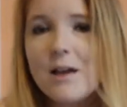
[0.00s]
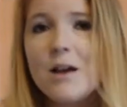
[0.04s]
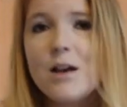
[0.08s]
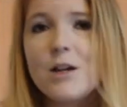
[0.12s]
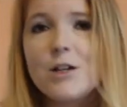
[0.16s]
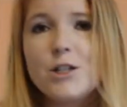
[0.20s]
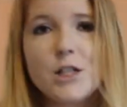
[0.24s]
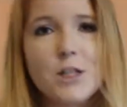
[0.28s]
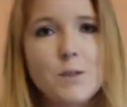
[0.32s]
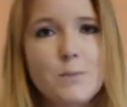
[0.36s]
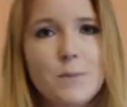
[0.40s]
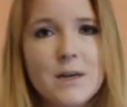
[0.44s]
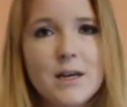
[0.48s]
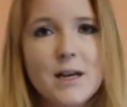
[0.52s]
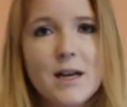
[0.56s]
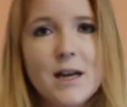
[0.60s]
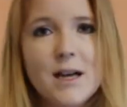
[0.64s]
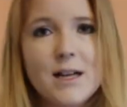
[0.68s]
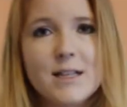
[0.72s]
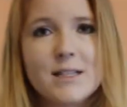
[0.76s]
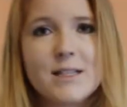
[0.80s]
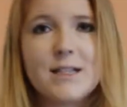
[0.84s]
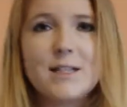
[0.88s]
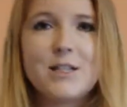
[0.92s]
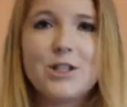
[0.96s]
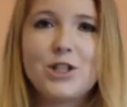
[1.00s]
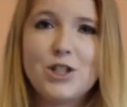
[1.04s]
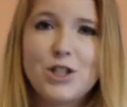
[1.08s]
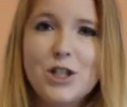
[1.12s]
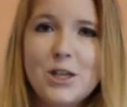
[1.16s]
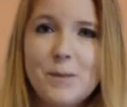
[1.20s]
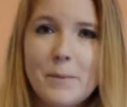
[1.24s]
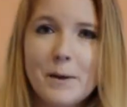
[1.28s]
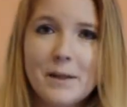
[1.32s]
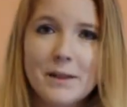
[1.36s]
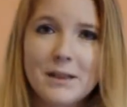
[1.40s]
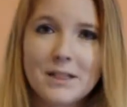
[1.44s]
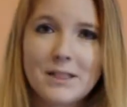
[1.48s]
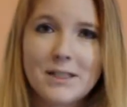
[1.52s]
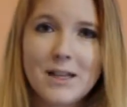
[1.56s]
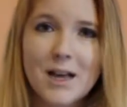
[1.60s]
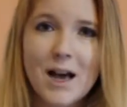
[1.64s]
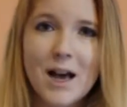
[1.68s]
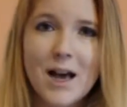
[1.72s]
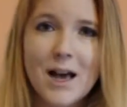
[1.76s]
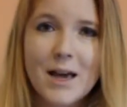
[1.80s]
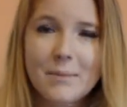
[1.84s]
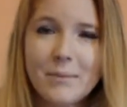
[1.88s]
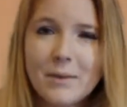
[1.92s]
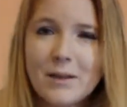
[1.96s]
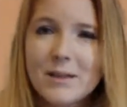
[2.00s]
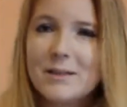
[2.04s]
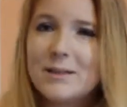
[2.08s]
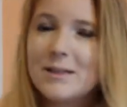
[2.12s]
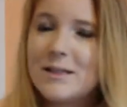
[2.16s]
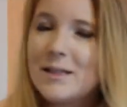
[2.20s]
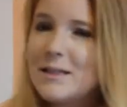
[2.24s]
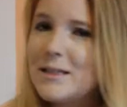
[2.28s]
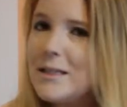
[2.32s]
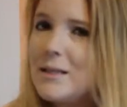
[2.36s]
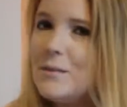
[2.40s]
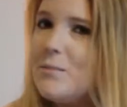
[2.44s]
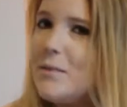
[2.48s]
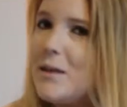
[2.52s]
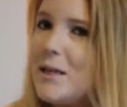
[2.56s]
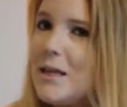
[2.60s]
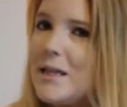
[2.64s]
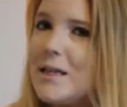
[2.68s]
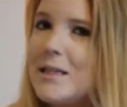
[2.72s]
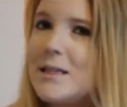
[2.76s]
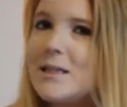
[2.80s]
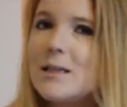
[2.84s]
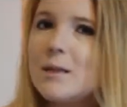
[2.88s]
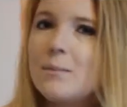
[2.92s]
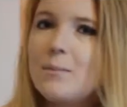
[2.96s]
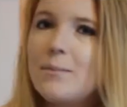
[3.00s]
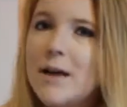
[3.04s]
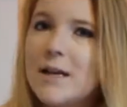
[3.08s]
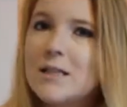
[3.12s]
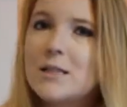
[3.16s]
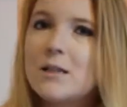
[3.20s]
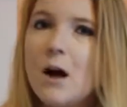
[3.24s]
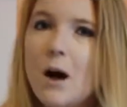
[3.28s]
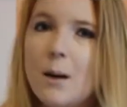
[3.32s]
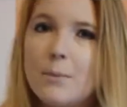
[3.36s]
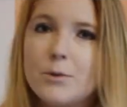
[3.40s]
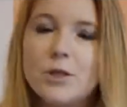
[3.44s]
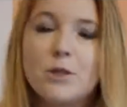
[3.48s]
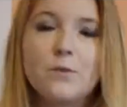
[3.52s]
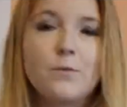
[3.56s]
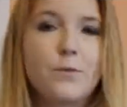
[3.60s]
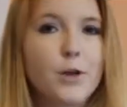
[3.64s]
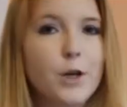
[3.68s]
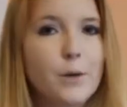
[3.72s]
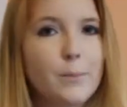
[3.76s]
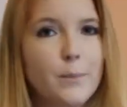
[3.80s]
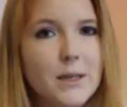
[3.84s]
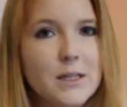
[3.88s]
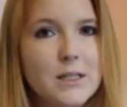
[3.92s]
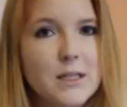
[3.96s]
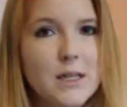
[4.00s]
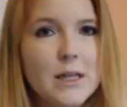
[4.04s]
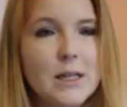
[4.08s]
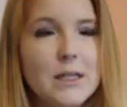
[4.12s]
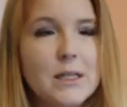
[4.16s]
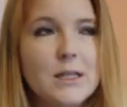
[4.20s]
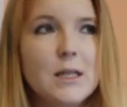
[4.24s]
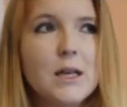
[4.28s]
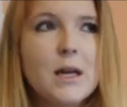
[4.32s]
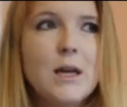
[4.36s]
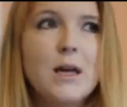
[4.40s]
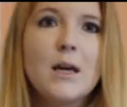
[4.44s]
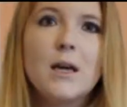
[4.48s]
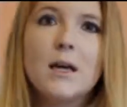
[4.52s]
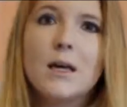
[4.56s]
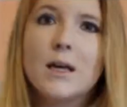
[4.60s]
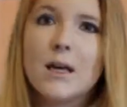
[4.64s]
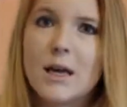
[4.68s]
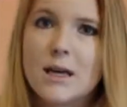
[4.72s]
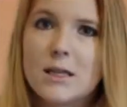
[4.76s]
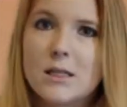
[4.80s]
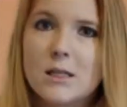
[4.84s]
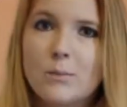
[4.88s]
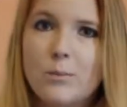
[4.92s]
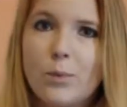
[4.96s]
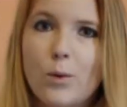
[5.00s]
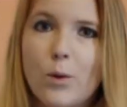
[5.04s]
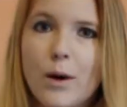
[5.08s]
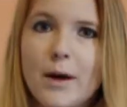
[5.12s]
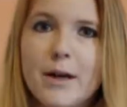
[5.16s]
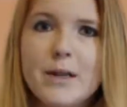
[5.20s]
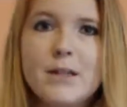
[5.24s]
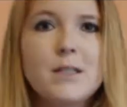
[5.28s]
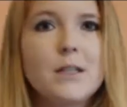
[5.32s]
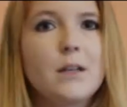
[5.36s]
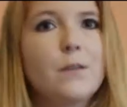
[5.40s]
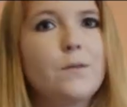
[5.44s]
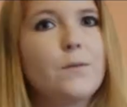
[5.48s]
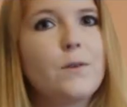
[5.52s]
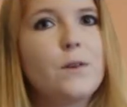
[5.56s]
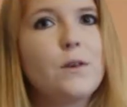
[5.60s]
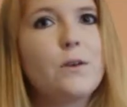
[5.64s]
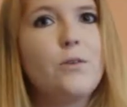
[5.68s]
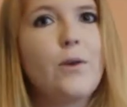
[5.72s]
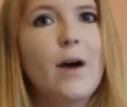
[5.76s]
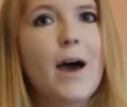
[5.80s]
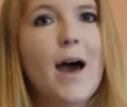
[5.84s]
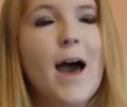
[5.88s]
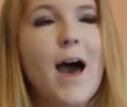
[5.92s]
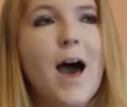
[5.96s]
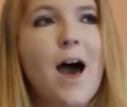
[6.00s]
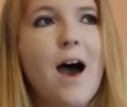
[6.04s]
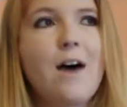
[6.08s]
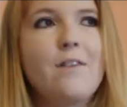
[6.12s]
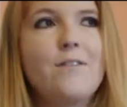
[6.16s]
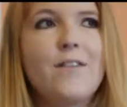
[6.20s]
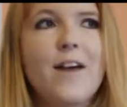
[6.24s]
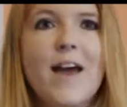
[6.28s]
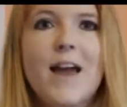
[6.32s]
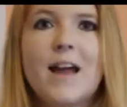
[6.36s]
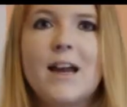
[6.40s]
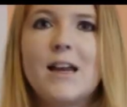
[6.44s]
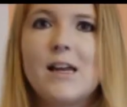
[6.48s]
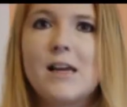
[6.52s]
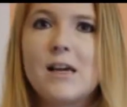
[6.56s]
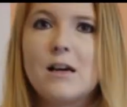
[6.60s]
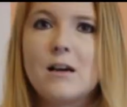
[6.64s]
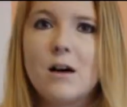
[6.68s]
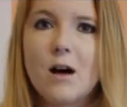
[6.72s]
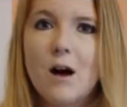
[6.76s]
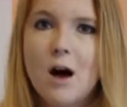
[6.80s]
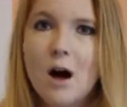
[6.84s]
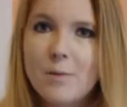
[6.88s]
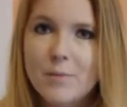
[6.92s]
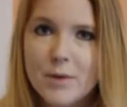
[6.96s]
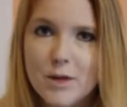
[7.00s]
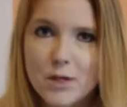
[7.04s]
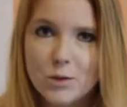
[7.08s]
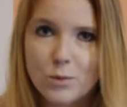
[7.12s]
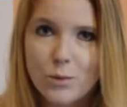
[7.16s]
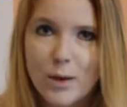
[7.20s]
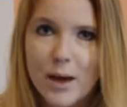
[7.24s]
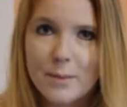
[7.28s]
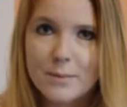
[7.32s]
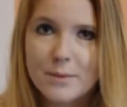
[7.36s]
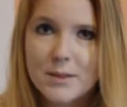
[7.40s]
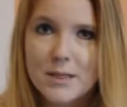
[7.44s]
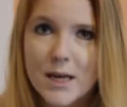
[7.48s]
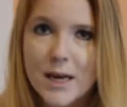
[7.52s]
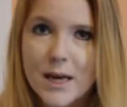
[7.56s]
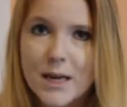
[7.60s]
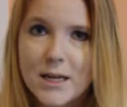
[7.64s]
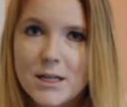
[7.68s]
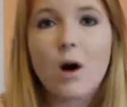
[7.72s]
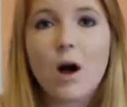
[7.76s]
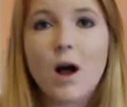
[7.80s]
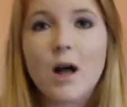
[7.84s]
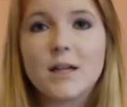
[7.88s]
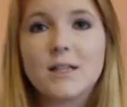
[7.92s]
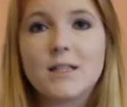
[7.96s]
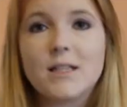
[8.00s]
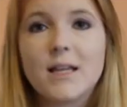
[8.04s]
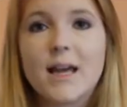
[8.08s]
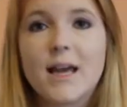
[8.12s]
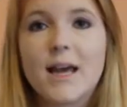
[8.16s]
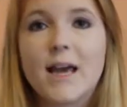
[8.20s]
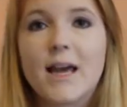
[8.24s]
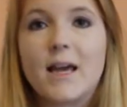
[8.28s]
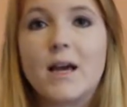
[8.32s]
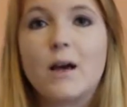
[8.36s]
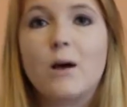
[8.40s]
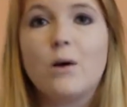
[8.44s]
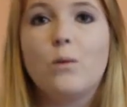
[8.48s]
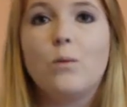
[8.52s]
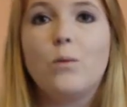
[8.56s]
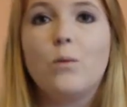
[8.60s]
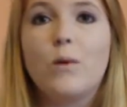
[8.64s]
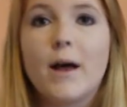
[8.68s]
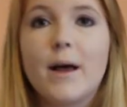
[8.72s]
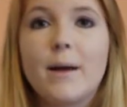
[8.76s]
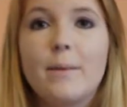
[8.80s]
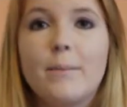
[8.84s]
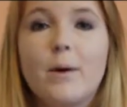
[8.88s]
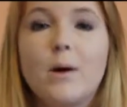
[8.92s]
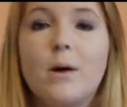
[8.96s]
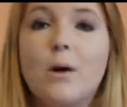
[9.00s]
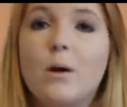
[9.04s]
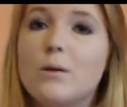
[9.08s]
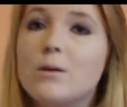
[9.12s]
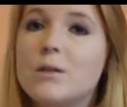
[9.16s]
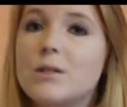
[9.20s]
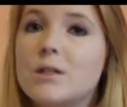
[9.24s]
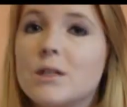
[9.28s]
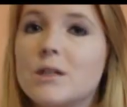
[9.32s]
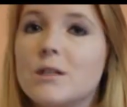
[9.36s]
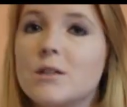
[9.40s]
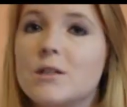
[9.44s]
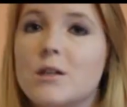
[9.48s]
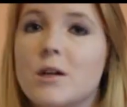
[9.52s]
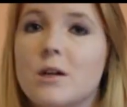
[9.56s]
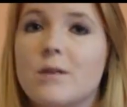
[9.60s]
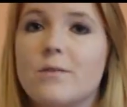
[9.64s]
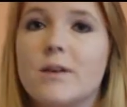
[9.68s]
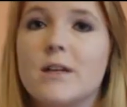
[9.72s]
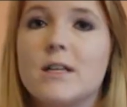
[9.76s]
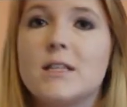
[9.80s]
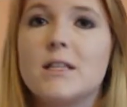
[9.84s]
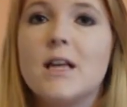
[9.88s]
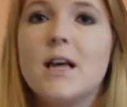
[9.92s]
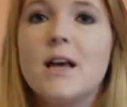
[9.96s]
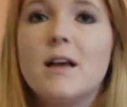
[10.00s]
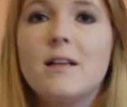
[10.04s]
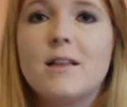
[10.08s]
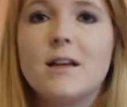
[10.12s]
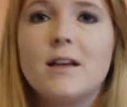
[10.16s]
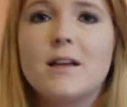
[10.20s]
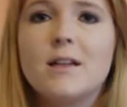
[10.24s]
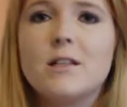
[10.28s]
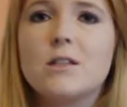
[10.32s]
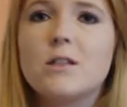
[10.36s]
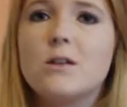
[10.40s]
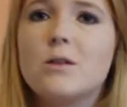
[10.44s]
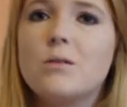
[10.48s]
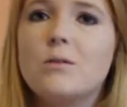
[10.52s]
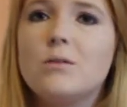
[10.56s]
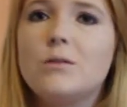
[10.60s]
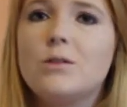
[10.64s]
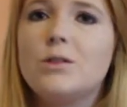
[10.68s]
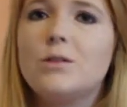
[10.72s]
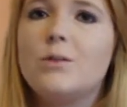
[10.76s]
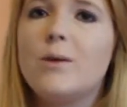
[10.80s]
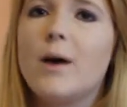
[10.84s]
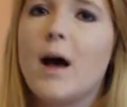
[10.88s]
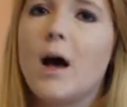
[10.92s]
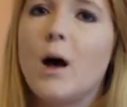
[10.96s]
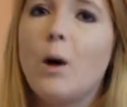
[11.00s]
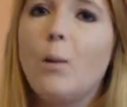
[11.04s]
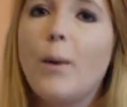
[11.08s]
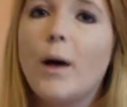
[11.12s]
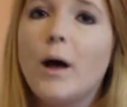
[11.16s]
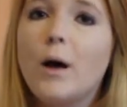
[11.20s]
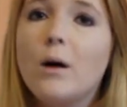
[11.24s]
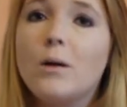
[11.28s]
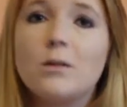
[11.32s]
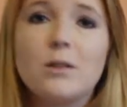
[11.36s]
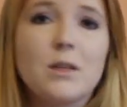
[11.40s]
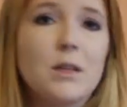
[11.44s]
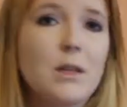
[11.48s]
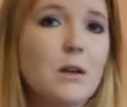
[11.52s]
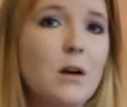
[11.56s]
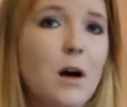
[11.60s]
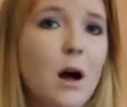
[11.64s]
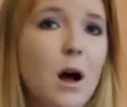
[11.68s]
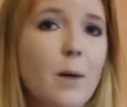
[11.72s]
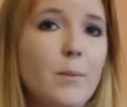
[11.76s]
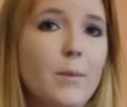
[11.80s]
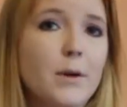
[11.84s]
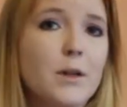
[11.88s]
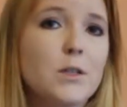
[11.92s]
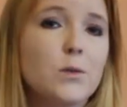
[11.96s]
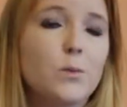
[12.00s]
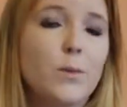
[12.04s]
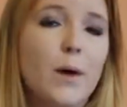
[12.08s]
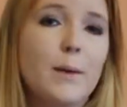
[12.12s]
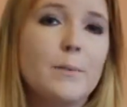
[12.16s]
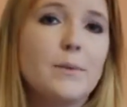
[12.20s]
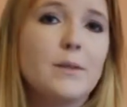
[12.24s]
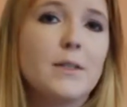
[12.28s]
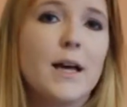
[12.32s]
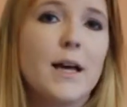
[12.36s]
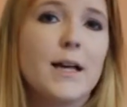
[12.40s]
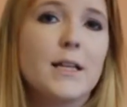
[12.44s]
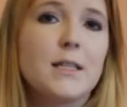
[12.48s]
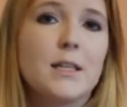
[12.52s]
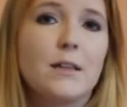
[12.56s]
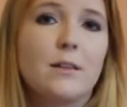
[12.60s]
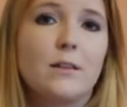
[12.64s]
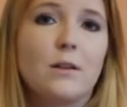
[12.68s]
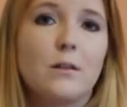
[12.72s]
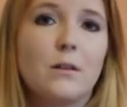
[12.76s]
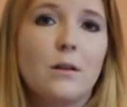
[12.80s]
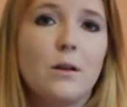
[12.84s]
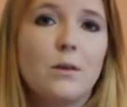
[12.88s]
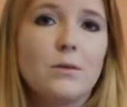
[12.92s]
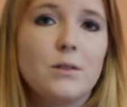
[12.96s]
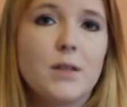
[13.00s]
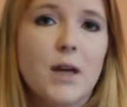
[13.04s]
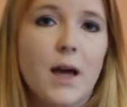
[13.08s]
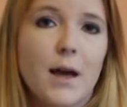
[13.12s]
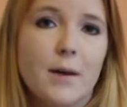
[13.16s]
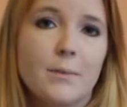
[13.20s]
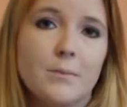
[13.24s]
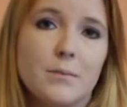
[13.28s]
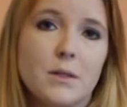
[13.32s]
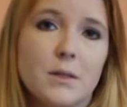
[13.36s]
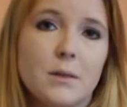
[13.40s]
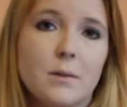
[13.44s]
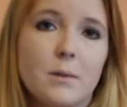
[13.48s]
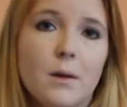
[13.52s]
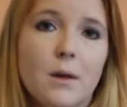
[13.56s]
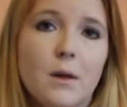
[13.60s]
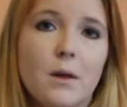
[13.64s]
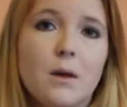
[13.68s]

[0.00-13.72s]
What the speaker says: Just because it's cheap at the time doesn't mean it's the best option for your business. Case in point, if you have an e-commerce website, want a web hosting service that is known to help out e-commerce websites in their load times.